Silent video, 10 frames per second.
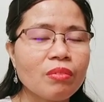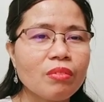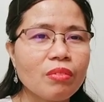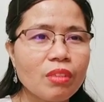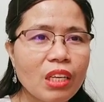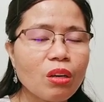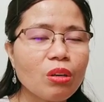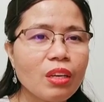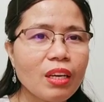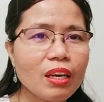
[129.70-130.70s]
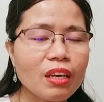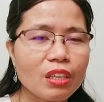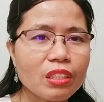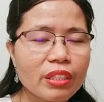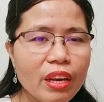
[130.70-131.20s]
not only in
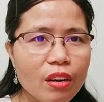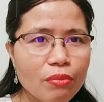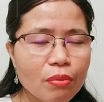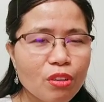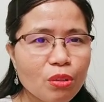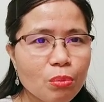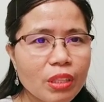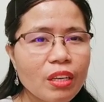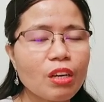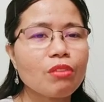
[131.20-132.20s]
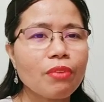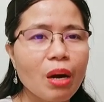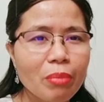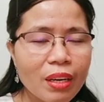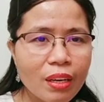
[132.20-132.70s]
ourselves, but in our
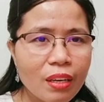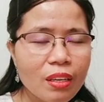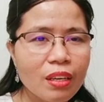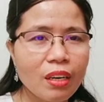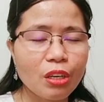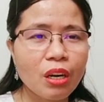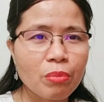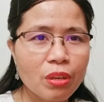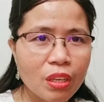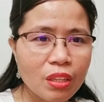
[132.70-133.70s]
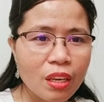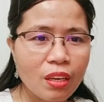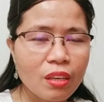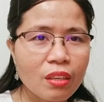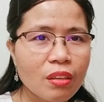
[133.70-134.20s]
family, in our community,
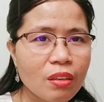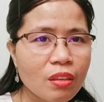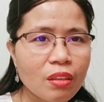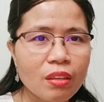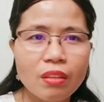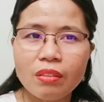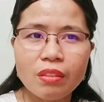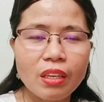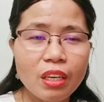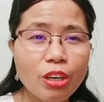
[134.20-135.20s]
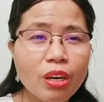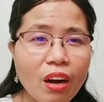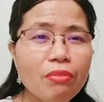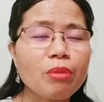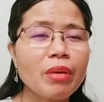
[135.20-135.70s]
in our
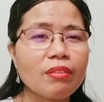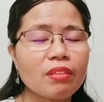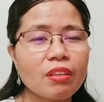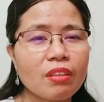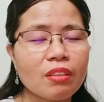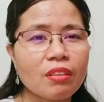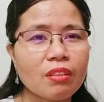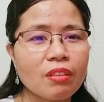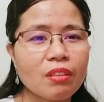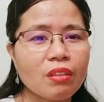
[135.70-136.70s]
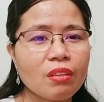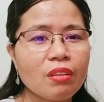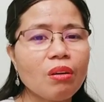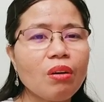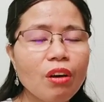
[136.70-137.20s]
government,
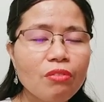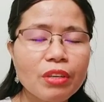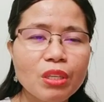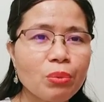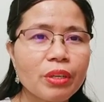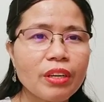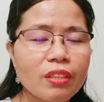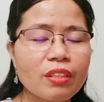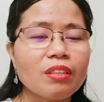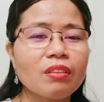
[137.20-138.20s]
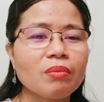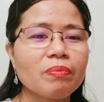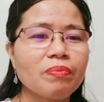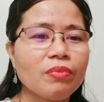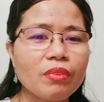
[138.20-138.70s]
all over the world.
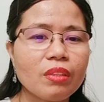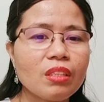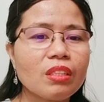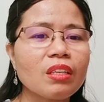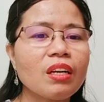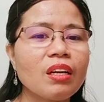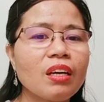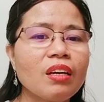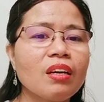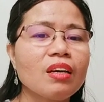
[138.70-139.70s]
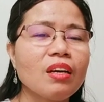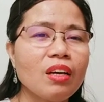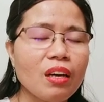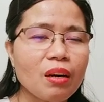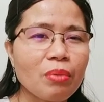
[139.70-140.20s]
This is really
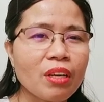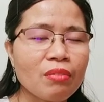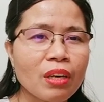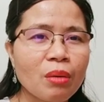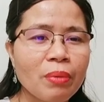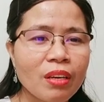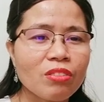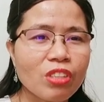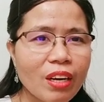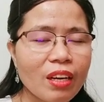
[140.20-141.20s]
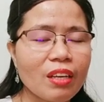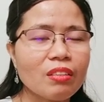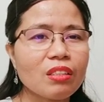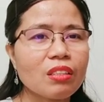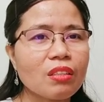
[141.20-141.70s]
a very, very big
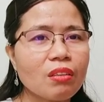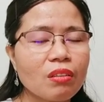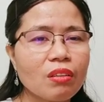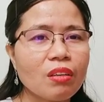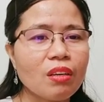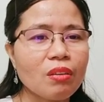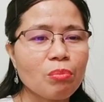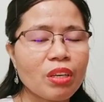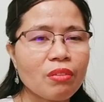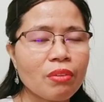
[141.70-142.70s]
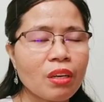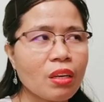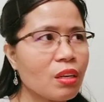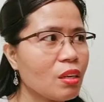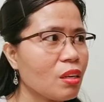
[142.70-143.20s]
challenge, very,
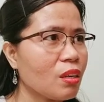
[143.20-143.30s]
very